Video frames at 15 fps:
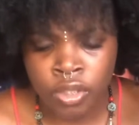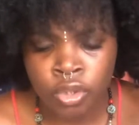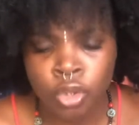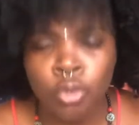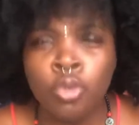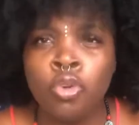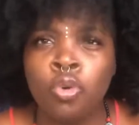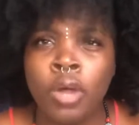
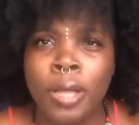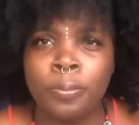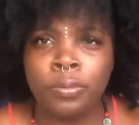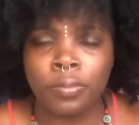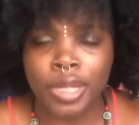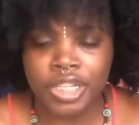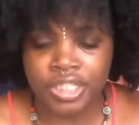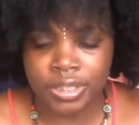Through
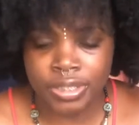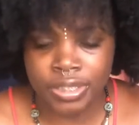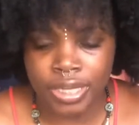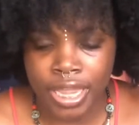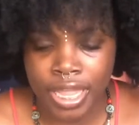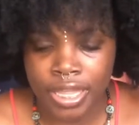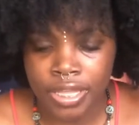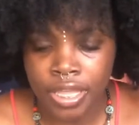cooperation
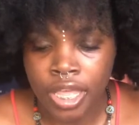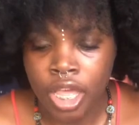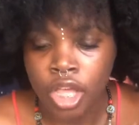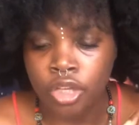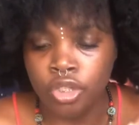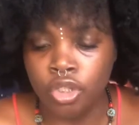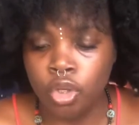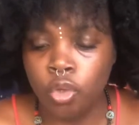today,
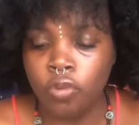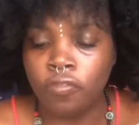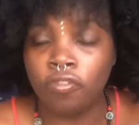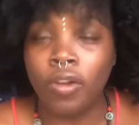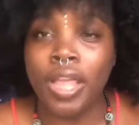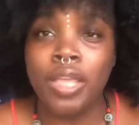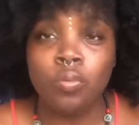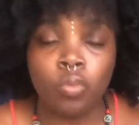New
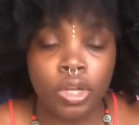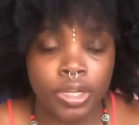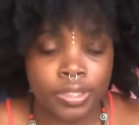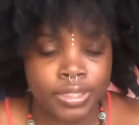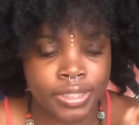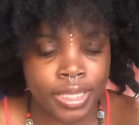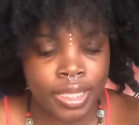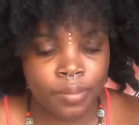frameworks
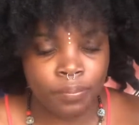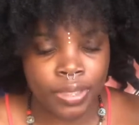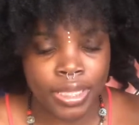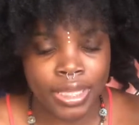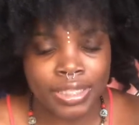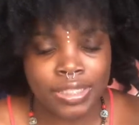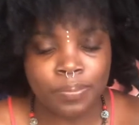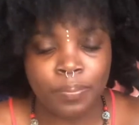can be
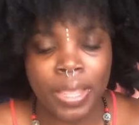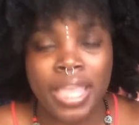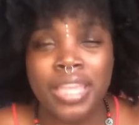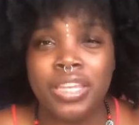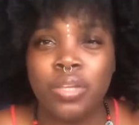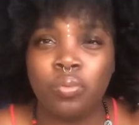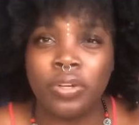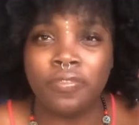
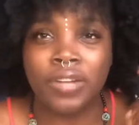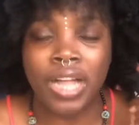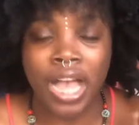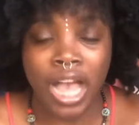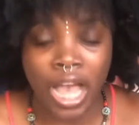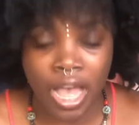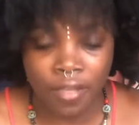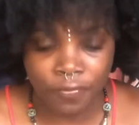expanded with
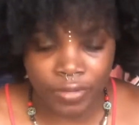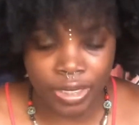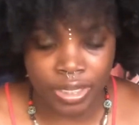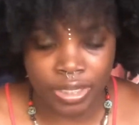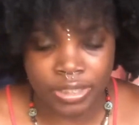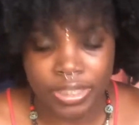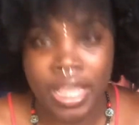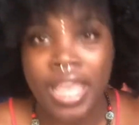
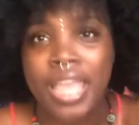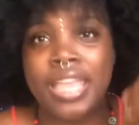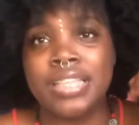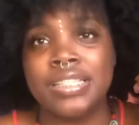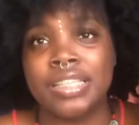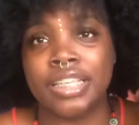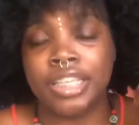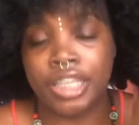confidence and
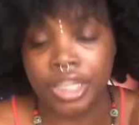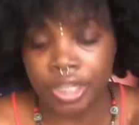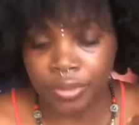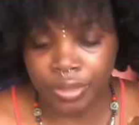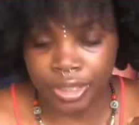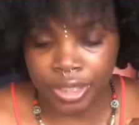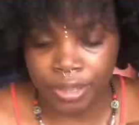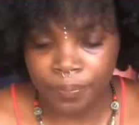
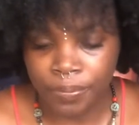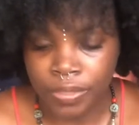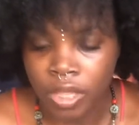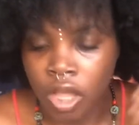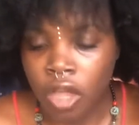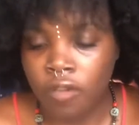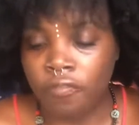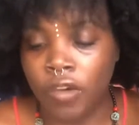security.
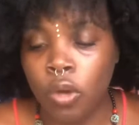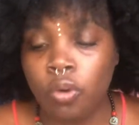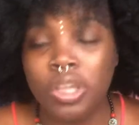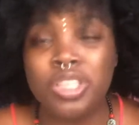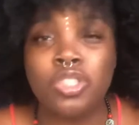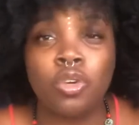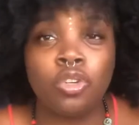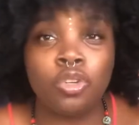
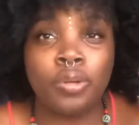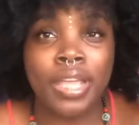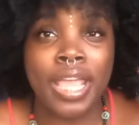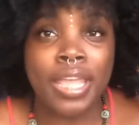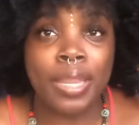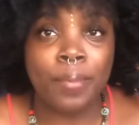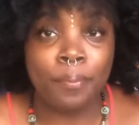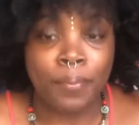Focus on
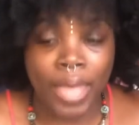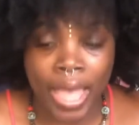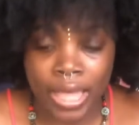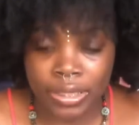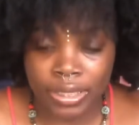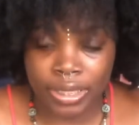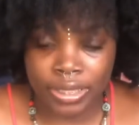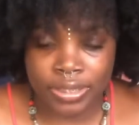creating
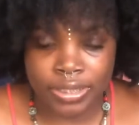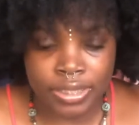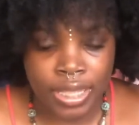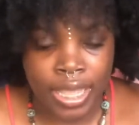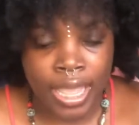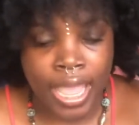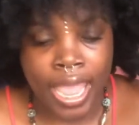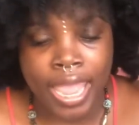balance
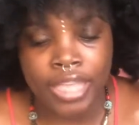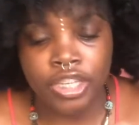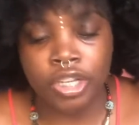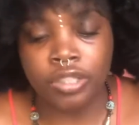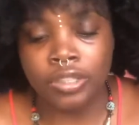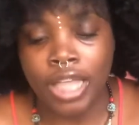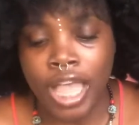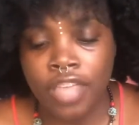in
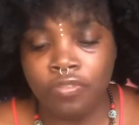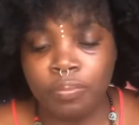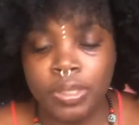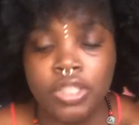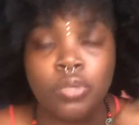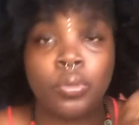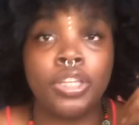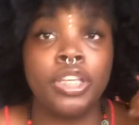your life
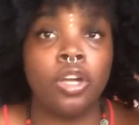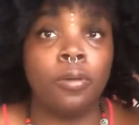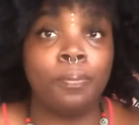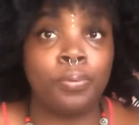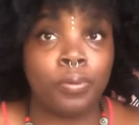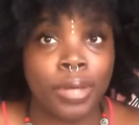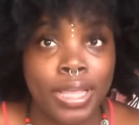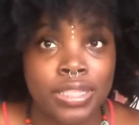between your
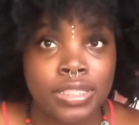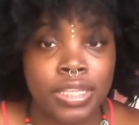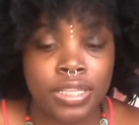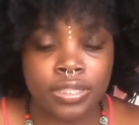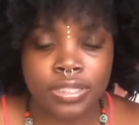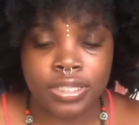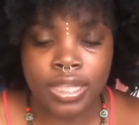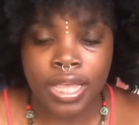present
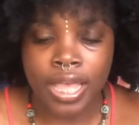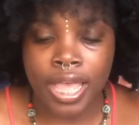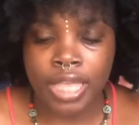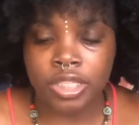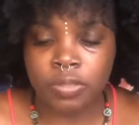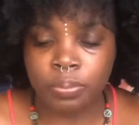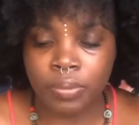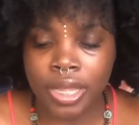
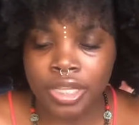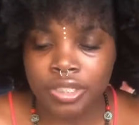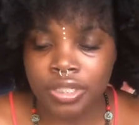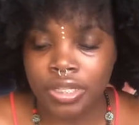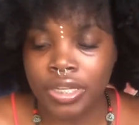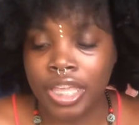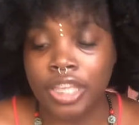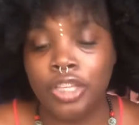expression
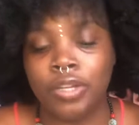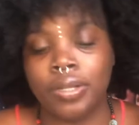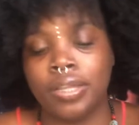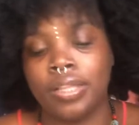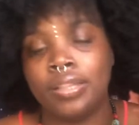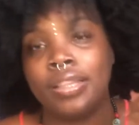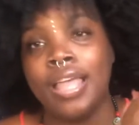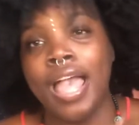and your
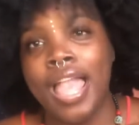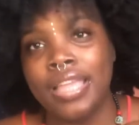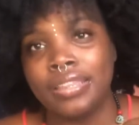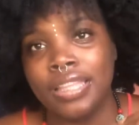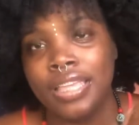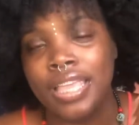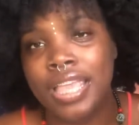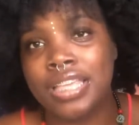
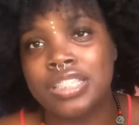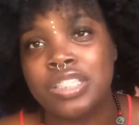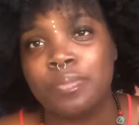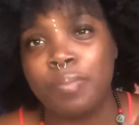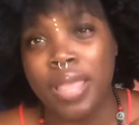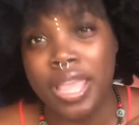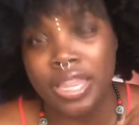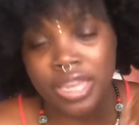galactic,
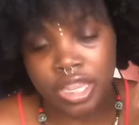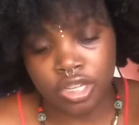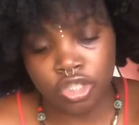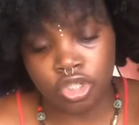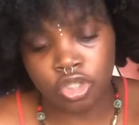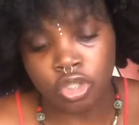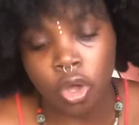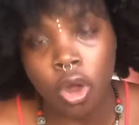expanded,
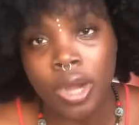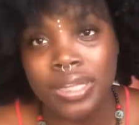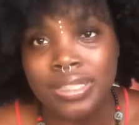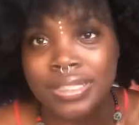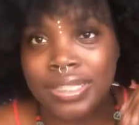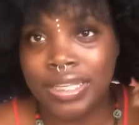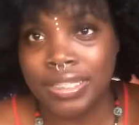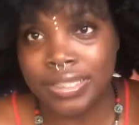star
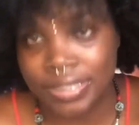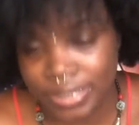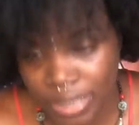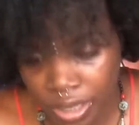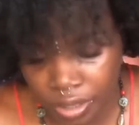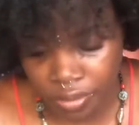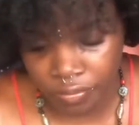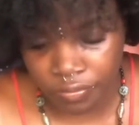seed
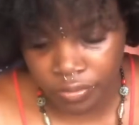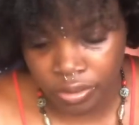self.